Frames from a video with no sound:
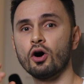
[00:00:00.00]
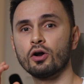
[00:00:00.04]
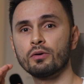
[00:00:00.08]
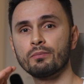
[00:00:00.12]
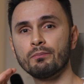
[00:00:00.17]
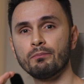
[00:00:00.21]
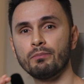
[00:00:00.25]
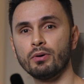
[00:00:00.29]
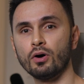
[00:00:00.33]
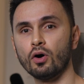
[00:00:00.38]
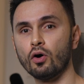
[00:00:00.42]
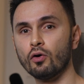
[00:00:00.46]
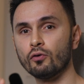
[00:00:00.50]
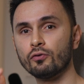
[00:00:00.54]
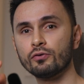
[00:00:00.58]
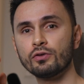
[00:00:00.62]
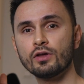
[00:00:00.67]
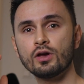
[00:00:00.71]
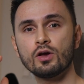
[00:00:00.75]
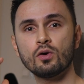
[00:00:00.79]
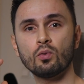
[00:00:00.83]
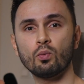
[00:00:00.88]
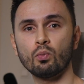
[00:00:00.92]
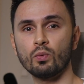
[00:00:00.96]
on both
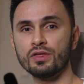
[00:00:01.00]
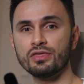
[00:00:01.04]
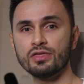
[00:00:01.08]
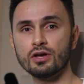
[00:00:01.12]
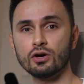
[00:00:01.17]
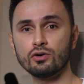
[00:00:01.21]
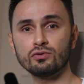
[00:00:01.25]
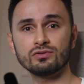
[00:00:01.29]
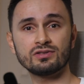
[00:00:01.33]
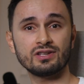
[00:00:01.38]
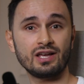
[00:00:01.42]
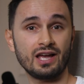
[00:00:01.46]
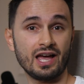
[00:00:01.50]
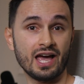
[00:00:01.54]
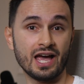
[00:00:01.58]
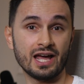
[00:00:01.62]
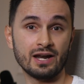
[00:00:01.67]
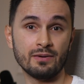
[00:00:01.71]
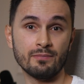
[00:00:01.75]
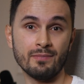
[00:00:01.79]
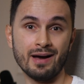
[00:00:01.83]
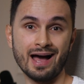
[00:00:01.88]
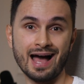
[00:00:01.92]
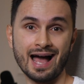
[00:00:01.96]
Windows
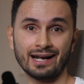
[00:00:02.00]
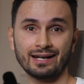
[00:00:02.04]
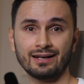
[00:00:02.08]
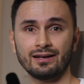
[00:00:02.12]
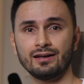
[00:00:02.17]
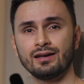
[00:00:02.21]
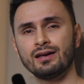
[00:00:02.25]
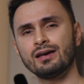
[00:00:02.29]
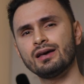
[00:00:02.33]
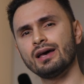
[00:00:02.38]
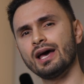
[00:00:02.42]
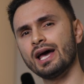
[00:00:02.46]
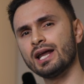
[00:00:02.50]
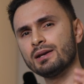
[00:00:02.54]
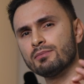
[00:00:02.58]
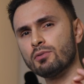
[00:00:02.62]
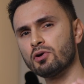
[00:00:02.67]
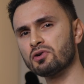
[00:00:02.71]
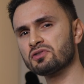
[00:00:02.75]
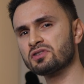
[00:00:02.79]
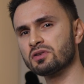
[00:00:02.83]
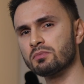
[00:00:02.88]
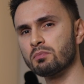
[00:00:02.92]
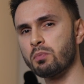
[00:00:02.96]
and Mac, and
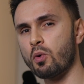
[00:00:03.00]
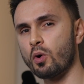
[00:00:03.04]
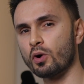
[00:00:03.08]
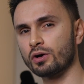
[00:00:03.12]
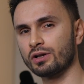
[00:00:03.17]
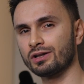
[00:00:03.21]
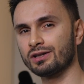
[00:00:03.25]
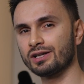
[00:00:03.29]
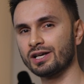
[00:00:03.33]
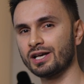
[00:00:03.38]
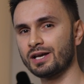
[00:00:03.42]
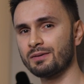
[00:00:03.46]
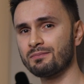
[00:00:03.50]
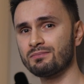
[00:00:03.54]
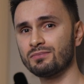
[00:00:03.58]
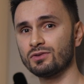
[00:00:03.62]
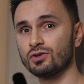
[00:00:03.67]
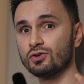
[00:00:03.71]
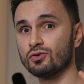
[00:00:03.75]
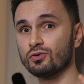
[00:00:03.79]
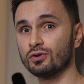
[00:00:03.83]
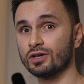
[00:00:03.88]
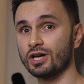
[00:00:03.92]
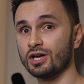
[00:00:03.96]
most importantly,
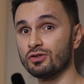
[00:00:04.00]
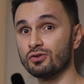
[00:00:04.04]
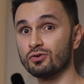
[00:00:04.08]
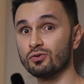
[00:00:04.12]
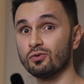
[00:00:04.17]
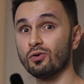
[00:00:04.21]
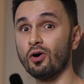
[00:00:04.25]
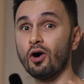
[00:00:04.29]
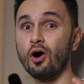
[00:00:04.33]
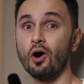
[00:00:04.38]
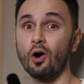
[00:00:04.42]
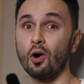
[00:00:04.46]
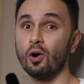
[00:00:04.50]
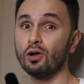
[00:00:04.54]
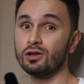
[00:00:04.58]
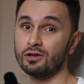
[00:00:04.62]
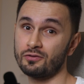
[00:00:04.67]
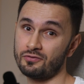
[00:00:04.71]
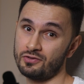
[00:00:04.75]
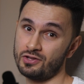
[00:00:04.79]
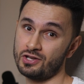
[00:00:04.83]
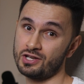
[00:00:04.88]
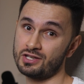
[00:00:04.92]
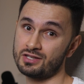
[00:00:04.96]
you can do all
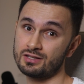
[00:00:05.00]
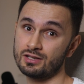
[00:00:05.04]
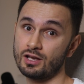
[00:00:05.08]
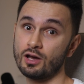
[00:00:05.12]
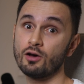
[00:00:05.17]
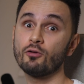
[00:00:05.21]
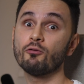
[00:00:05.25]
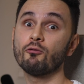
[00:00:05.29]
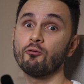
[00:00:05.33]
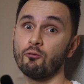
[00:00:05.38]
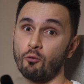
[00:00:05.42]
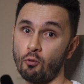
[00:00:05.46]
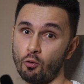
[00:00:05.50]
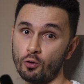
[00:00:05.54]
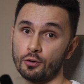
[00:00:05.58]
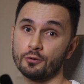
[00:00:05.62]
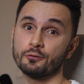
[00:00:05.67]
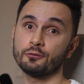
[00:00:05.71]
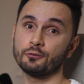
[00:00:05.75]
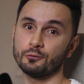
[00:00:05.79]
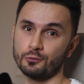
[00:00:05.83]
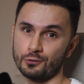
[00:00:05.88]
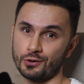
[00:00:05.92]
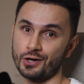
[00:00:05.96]
of this for
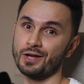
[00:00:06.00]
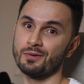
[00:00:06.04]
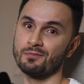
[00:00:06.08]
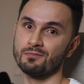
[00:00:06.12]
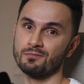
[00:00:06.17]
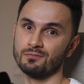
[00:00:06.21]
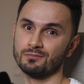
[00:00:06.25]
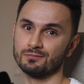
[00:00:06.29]
free.